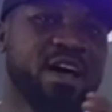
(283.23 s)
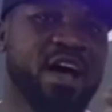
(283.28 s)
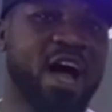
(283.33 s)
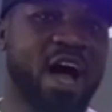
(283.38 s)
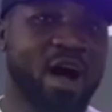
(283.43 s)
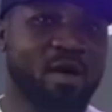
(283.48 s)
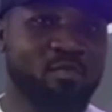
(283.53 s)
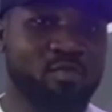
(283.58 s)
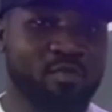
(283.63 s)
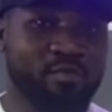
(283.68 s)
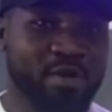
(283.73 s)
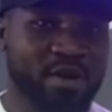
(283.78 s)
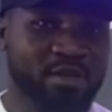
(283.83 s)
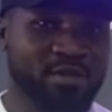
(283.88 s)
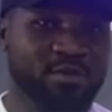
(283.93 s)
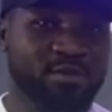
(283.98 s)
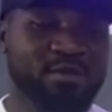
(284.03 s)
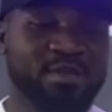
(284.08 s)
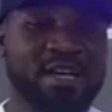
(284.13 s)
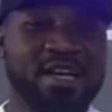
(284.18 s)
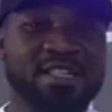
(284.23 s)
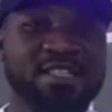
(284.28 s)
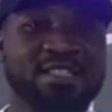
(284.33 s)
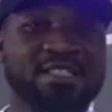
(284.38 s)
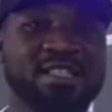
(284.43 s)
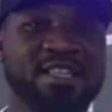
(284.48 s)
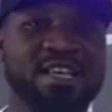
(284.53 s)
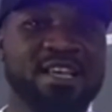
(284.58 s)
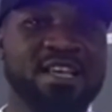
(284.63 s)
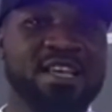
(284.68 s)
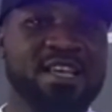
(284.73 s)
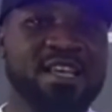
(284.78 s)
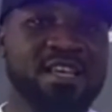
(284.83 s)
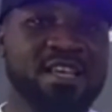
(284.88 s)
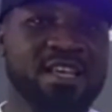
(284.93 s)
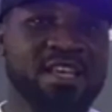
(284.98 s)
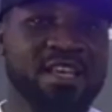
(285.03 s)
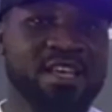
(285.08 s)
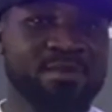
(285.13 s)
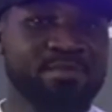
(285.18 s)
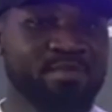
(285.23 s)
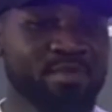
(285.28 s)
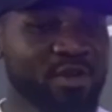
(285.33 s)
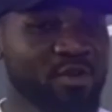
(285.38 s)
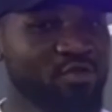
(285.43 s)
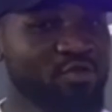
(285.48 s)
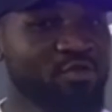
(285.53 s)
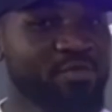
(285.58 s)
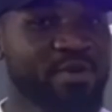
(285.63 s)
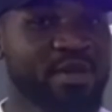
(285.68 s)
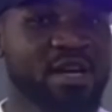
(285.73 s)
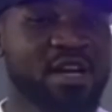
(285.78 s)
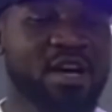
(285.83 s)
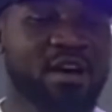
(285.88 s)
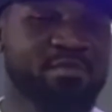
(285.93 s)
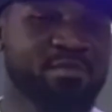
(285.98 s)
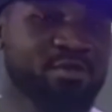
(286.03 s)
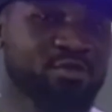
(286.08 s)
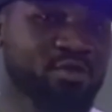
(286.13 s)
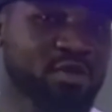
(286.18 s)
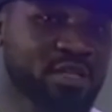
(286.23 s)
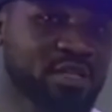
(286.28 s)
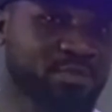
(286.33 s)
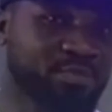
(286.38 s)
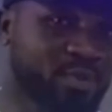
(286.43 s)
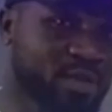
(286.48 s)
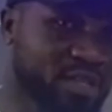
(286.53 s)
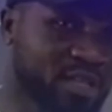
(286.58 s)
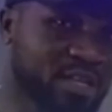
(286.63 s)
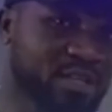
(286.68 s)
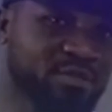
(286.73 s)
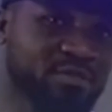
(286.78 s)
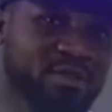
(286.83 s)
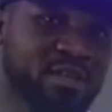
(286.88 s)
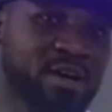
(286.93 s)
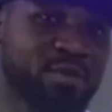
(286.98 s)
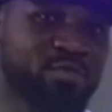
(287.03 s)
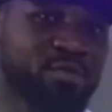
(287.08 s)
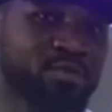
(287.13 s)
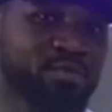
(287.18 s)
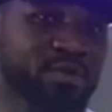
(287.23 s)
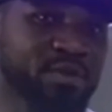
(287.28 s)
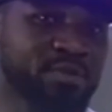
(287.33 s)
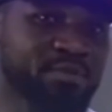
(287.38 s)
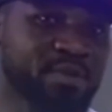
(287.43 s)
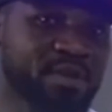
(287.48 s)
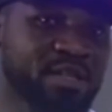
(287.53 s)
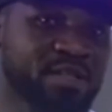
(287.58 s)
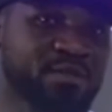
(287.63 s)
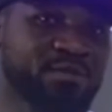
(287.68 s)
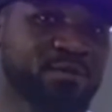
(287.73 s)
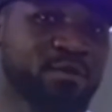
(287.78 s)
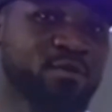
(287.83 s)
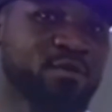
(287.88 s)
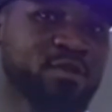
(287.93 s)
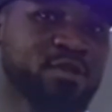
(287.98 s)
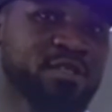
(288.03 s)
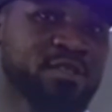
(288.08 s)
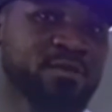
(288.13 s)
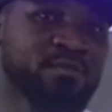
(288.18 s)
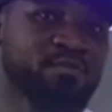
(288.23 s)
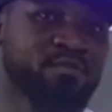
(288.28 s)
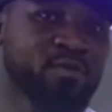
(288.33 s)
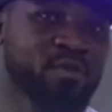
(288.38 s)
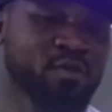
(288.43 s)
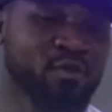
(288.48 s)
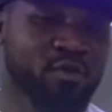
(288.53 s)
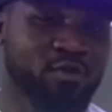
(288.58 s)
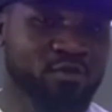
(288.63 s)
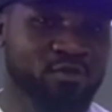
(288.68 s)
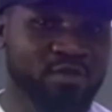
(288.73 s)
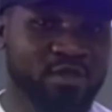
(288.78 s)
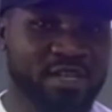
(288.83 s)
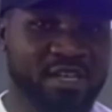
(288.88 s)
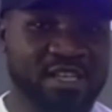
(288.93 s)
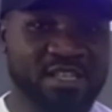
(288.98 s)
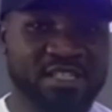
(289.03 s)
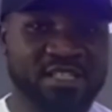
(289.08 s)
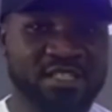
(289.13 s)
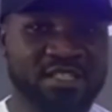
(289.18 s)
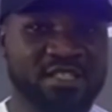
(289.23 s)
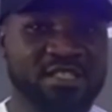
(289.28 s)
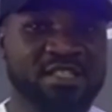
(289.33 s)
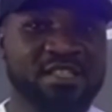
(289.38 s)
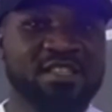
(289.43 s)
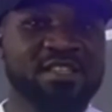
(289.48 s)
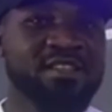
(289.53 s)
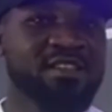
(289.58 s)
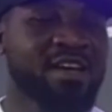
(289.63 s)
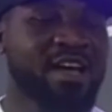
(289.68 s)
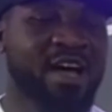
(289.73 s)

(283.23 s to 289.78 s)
albumin, so that the bilirubin can be transported to the appropriate place for conjugation.